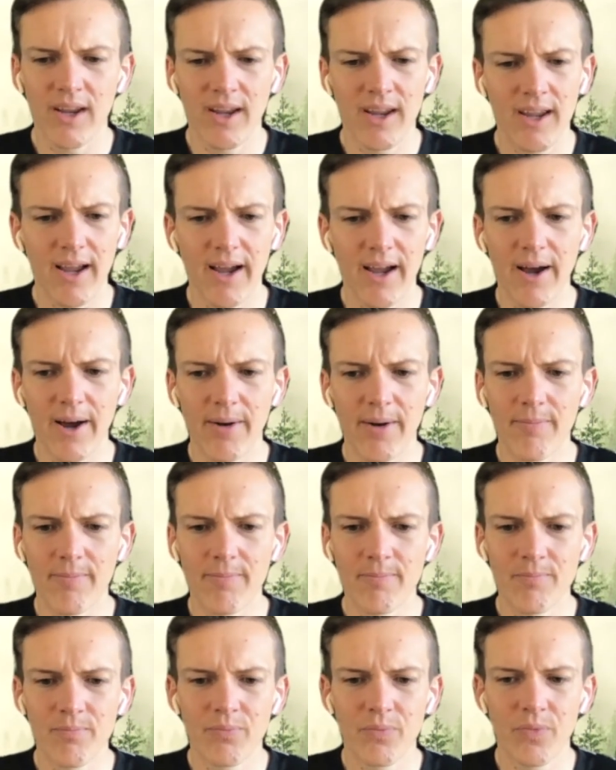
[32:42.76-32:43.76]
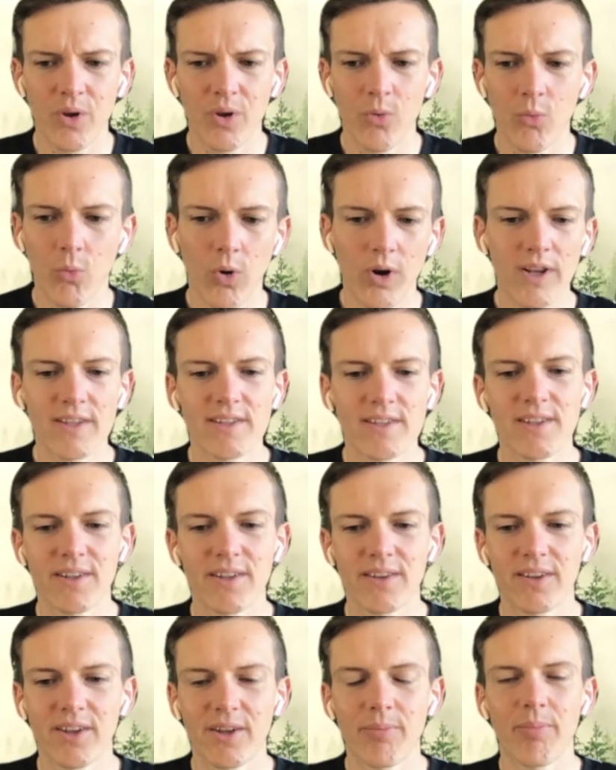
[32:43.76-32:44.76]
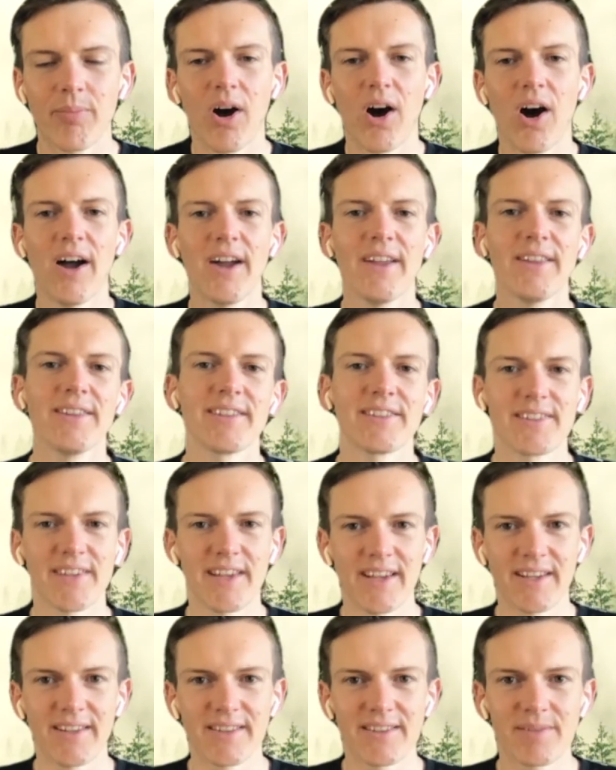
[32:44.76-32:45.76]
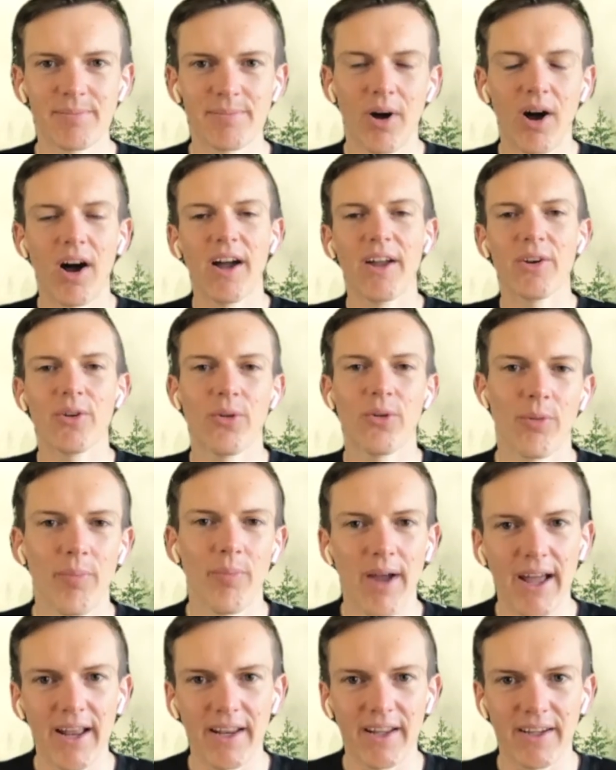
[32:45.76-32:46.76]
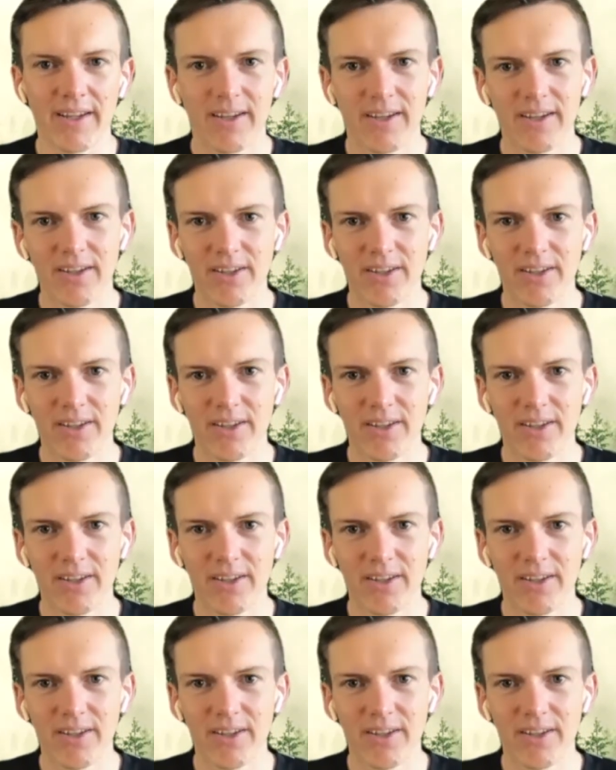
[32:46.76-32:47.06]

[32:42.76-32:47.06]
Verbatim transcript: Um, what is it that behind the scenes, behind all the panic,